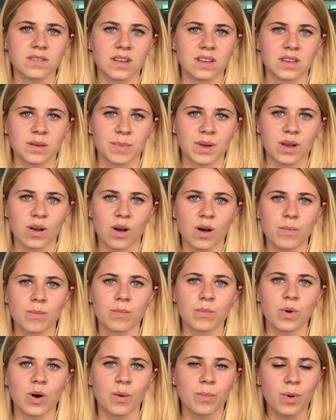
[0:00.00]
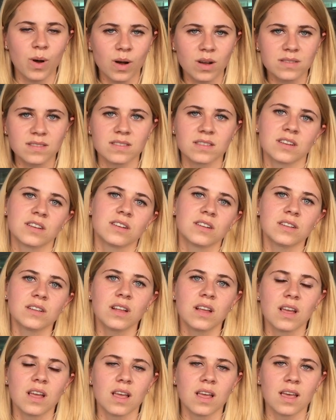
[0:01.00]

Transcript: that they become more personal,